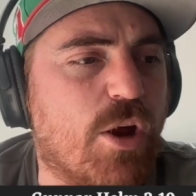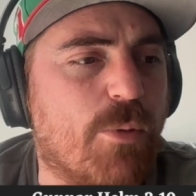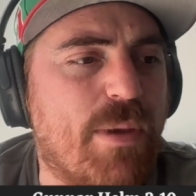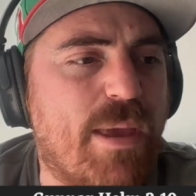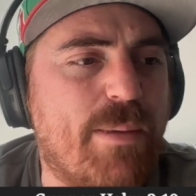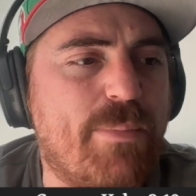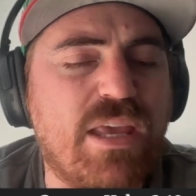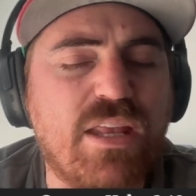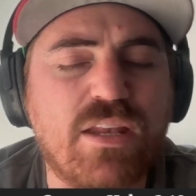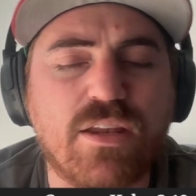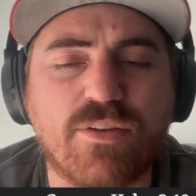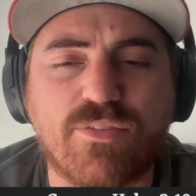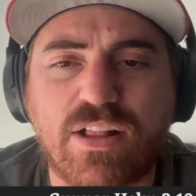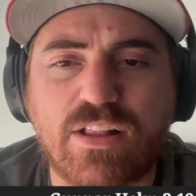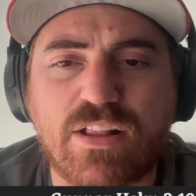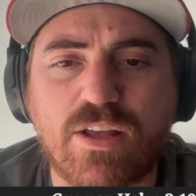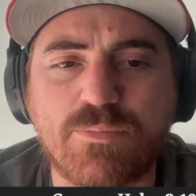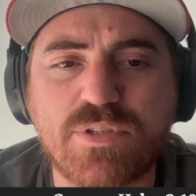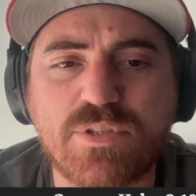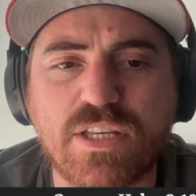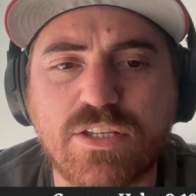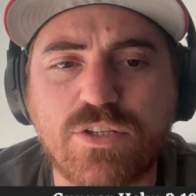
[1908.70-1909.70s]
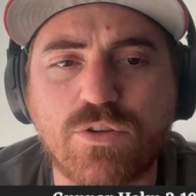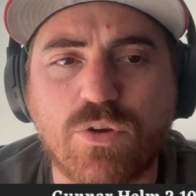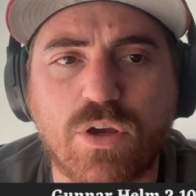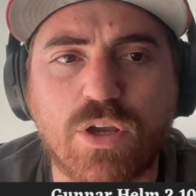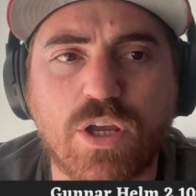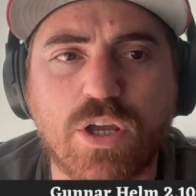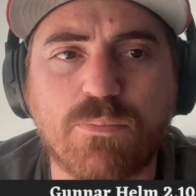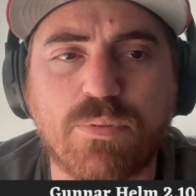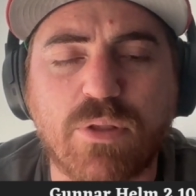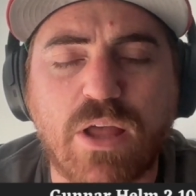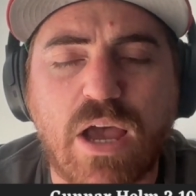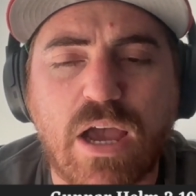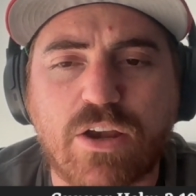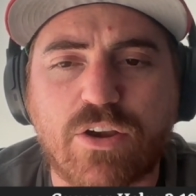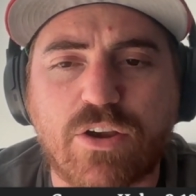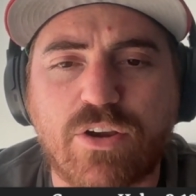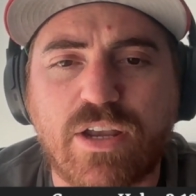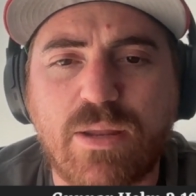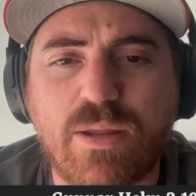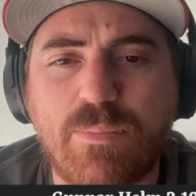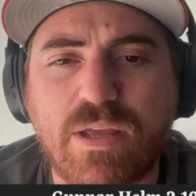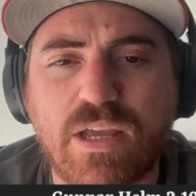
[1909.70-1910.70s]
maybe he develops into a good
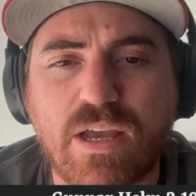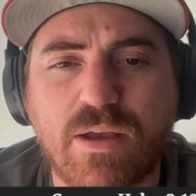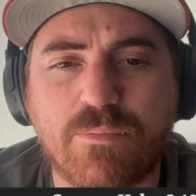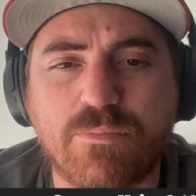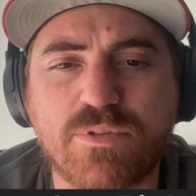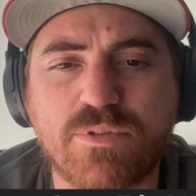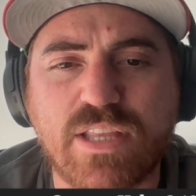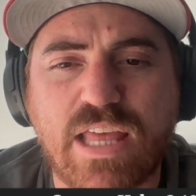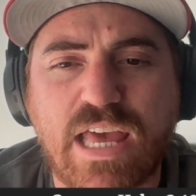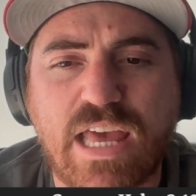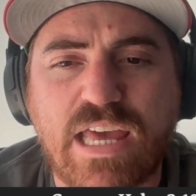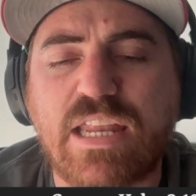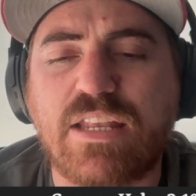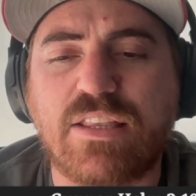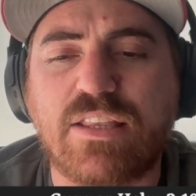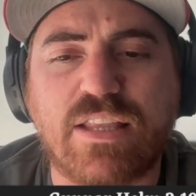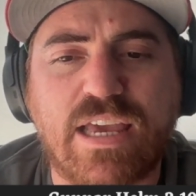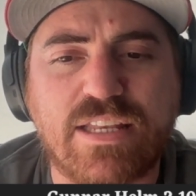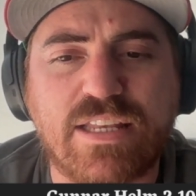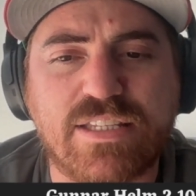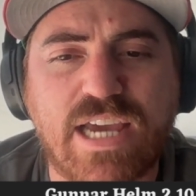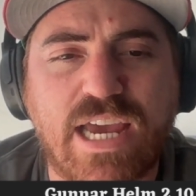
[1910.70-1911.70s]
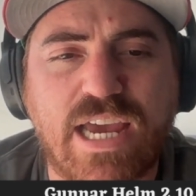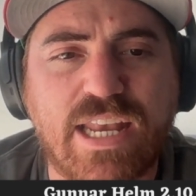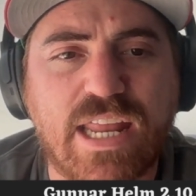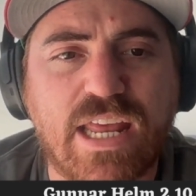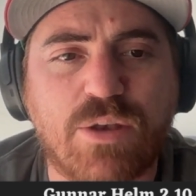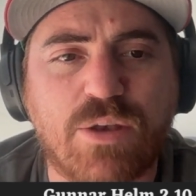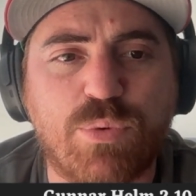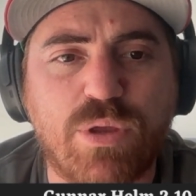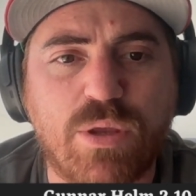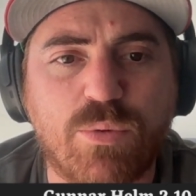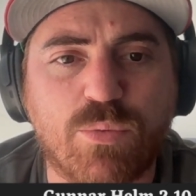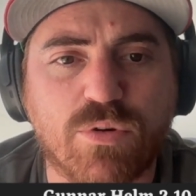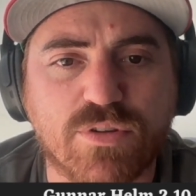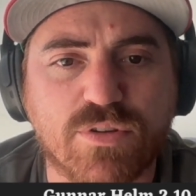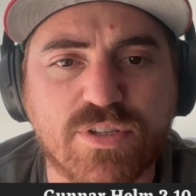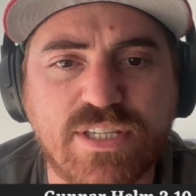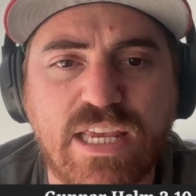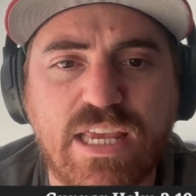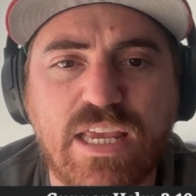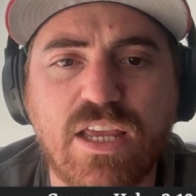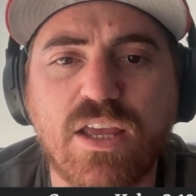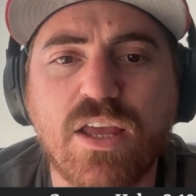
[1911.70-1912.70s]
blocker and he becomes that inline tight end. We will
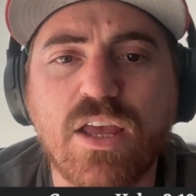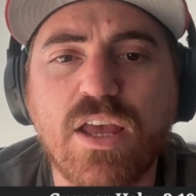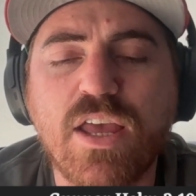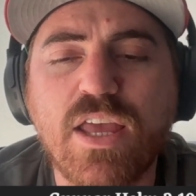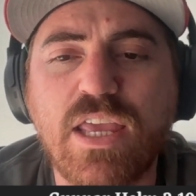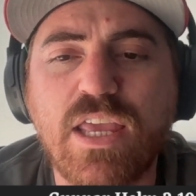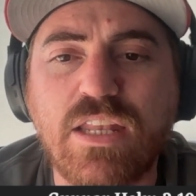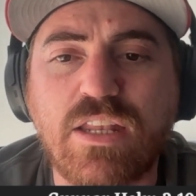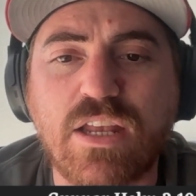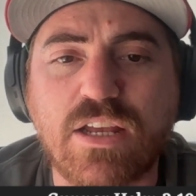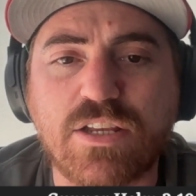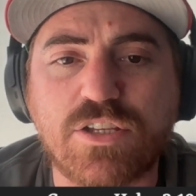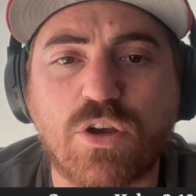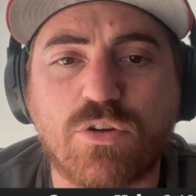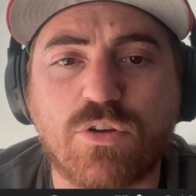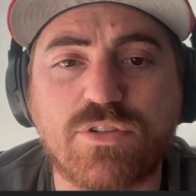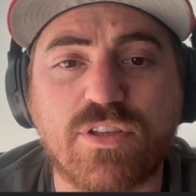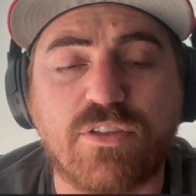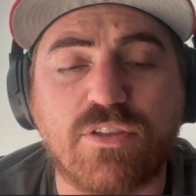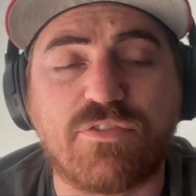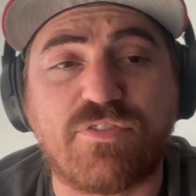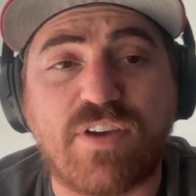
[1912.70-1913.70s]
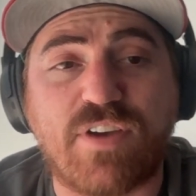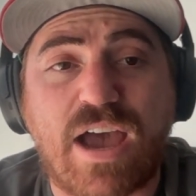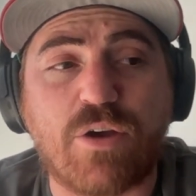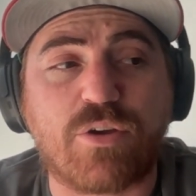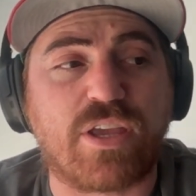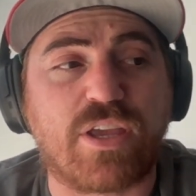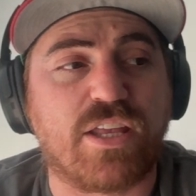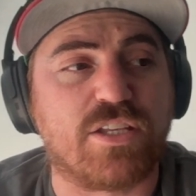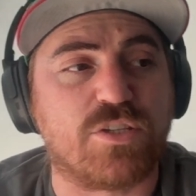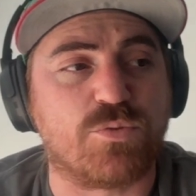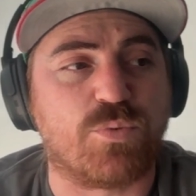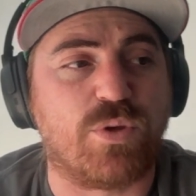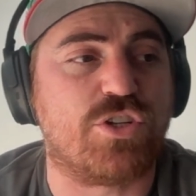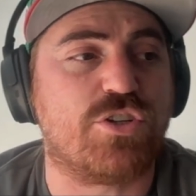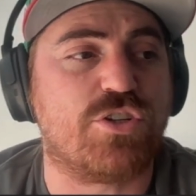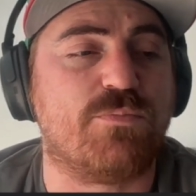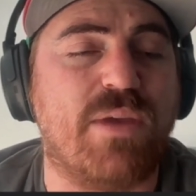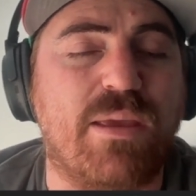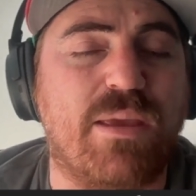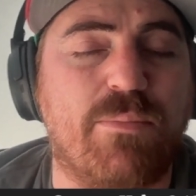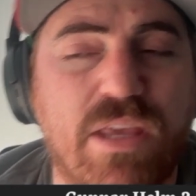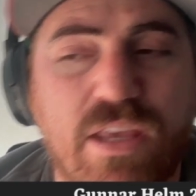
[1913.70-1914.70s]
see. He does go to the Falcons,
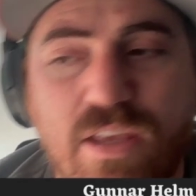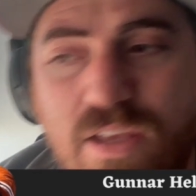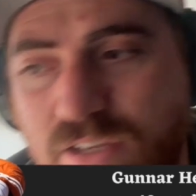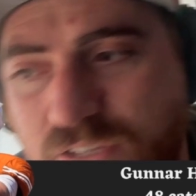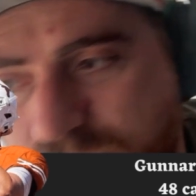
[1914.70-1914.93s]
which maybe